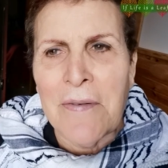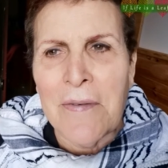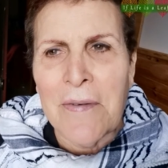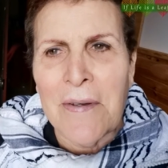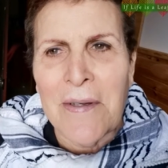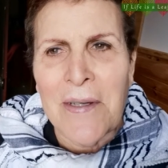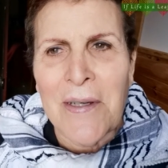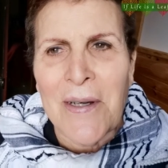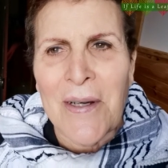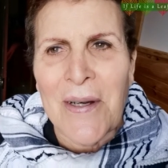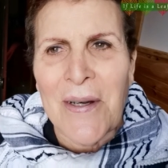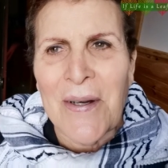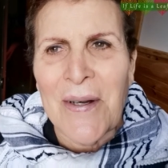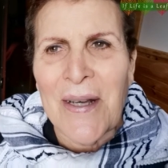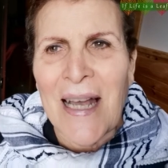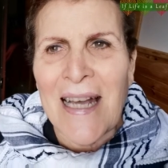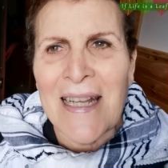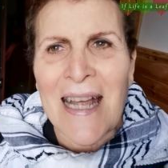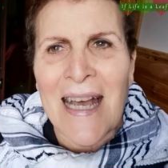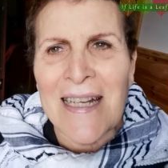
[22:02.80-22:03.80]
if, you
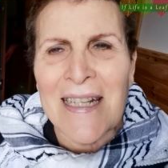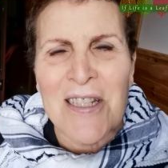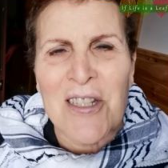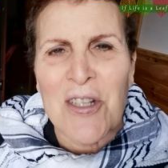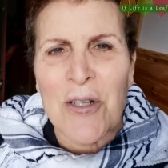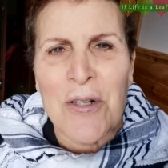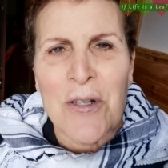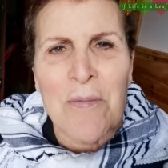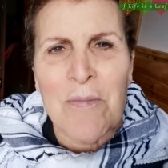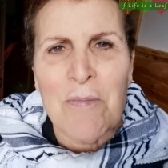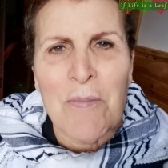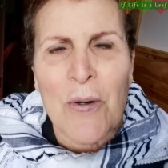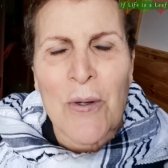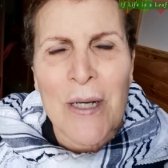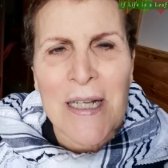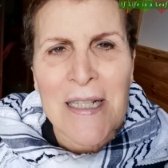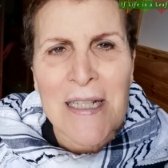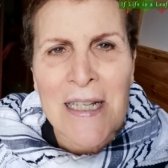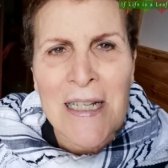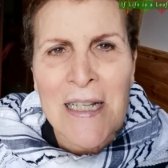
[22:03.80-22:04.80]
know, at a certain
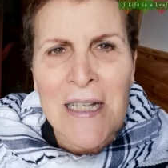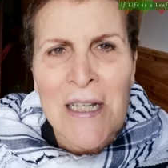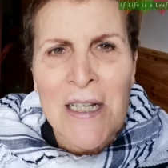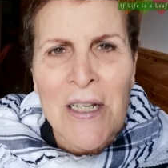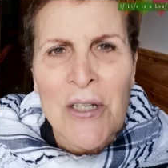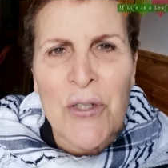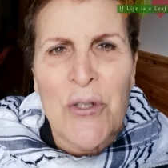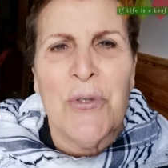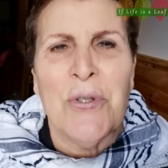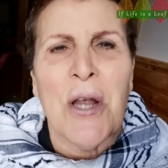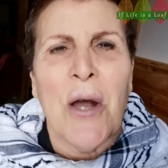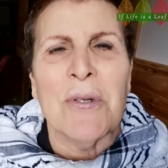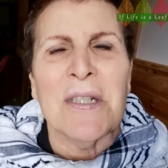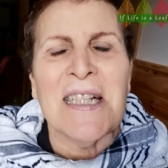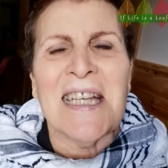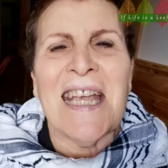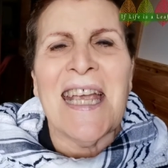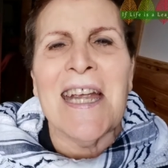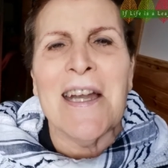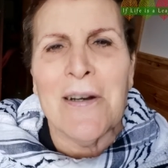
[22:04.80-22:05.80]
point, you
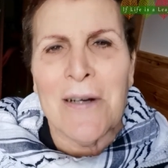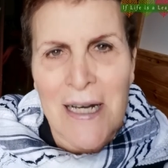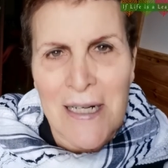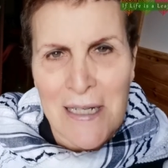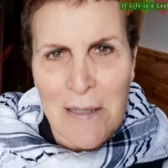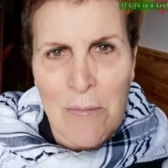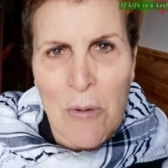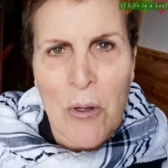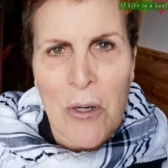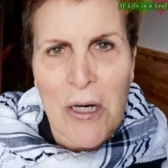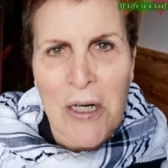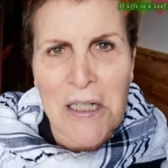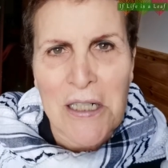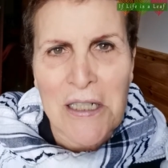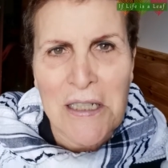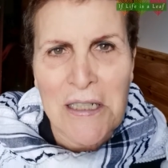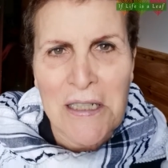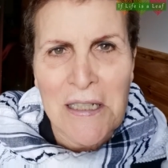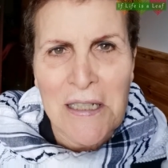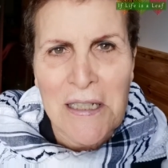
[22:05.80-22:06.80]
don't care anymore.
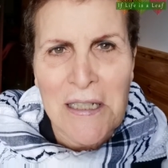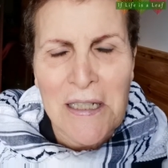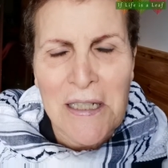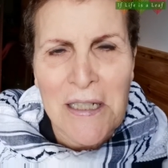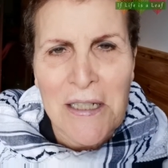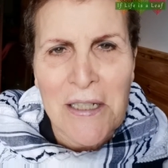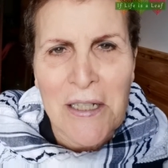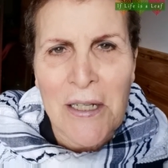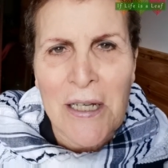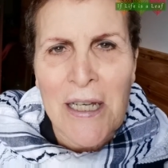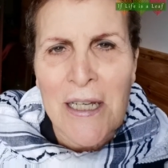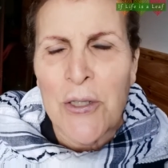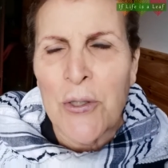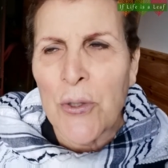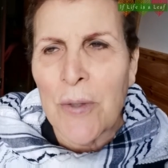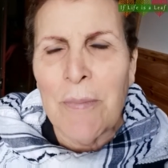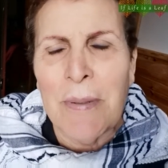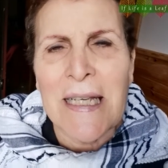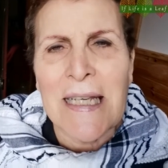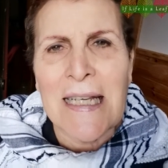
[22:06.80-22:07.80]
You know,
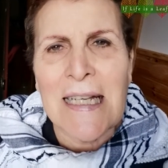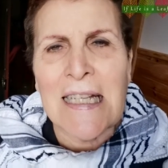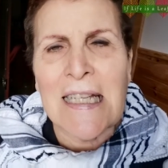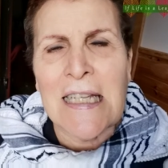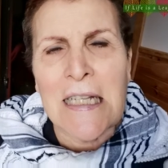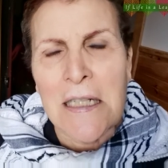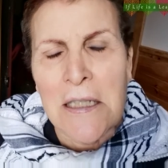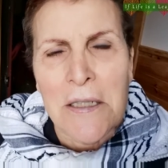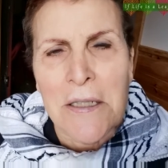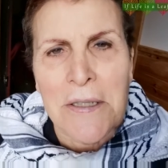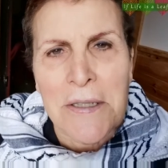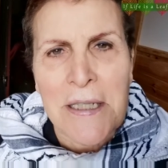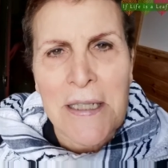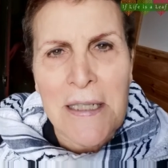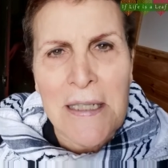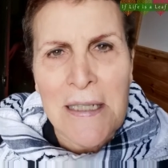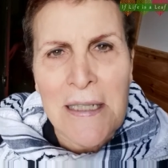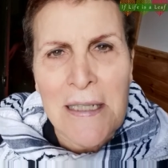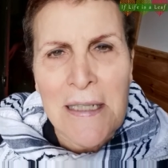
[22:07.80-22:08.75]
you're being killed.